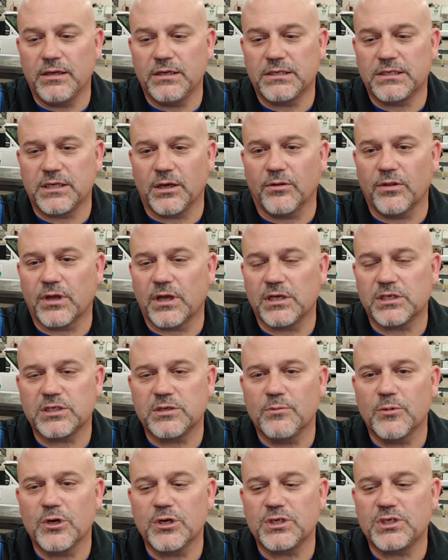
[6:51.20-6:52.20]
tell the
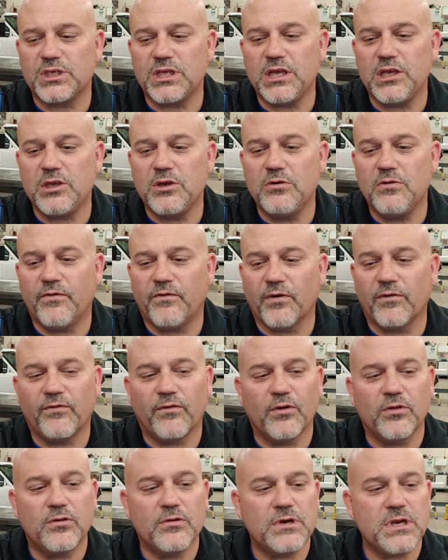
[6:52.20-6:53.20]
customer to see you for
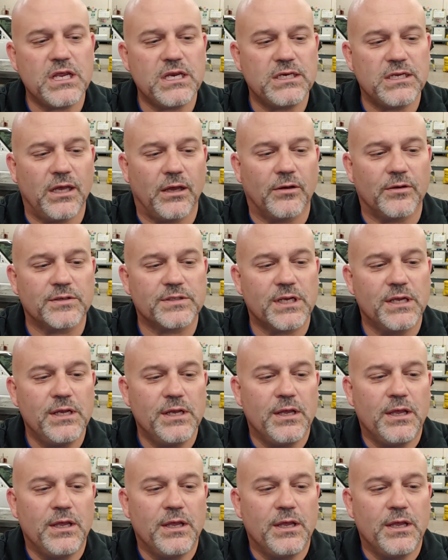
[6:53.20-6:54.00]
further details.